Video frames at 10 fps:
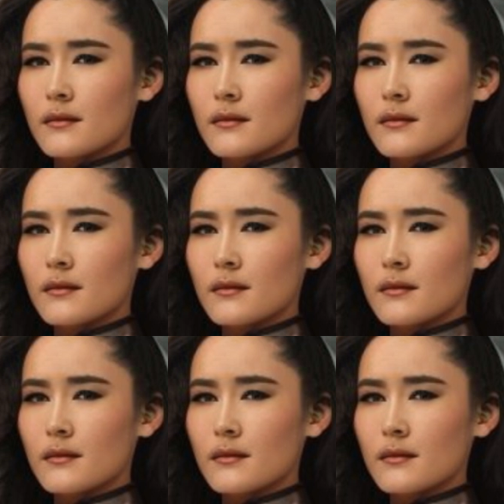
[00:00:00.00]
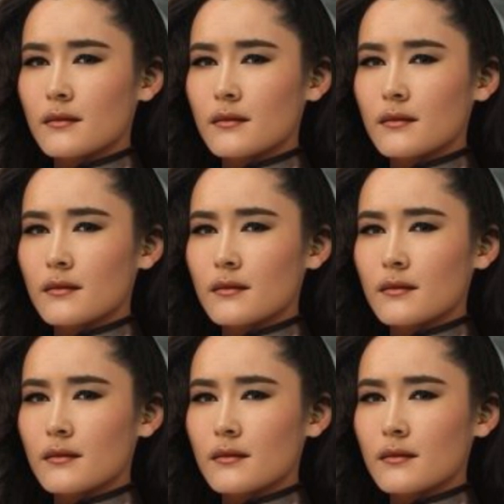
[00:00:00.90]

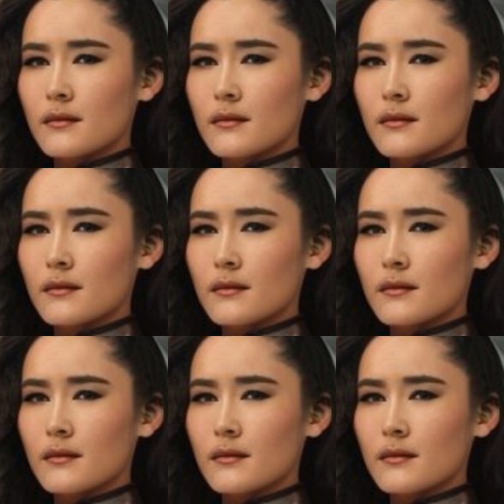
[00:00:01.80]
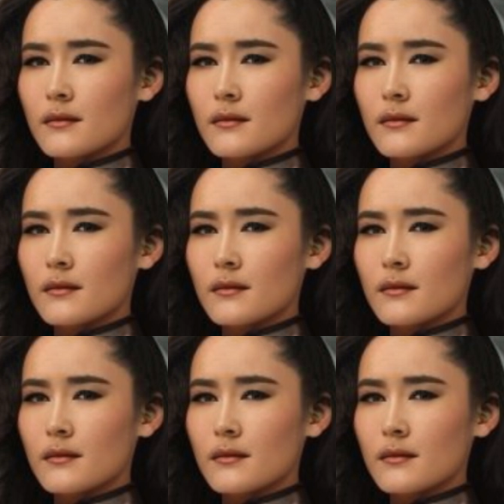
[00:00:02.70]

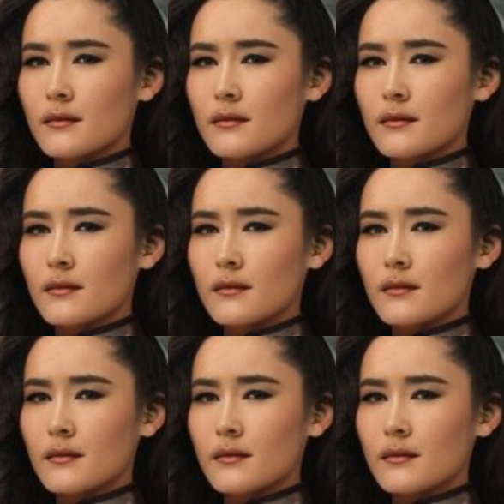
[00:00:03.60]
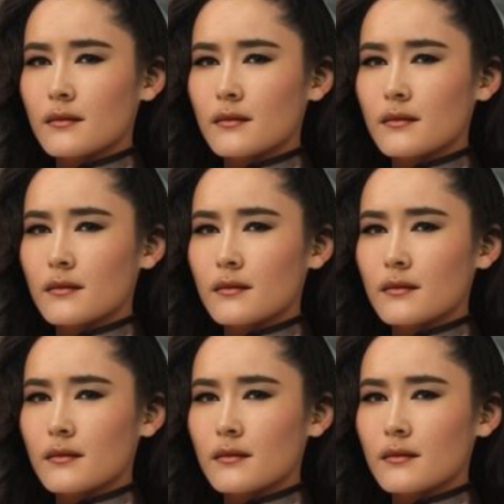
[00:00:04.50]

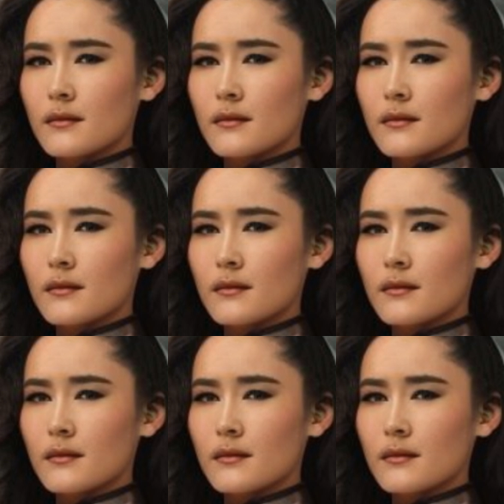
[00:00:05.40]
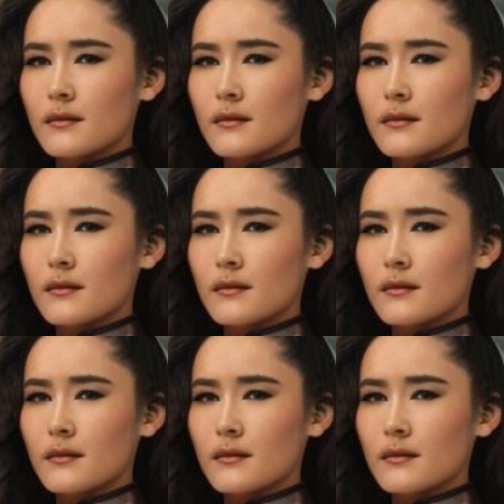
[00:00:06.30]

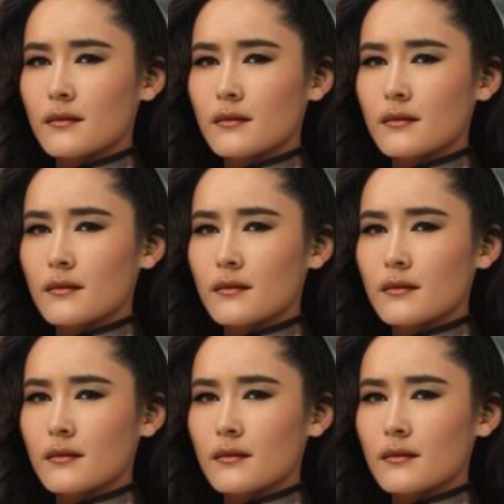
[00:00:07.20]
The face doesn't move, so there is nothing to read.